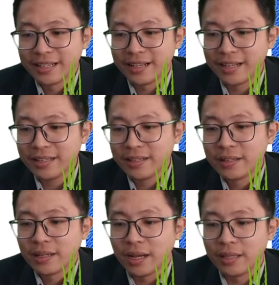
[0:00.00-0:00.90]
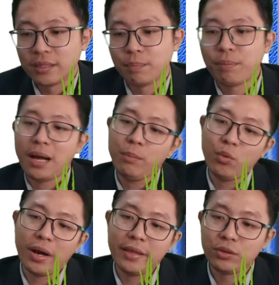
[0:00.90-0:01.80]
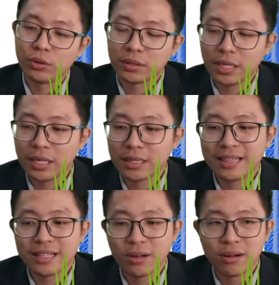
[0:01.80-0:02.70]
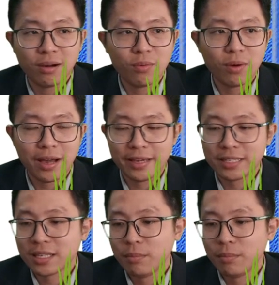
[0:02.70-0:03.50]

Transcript: The pump 1 rotate clockwise,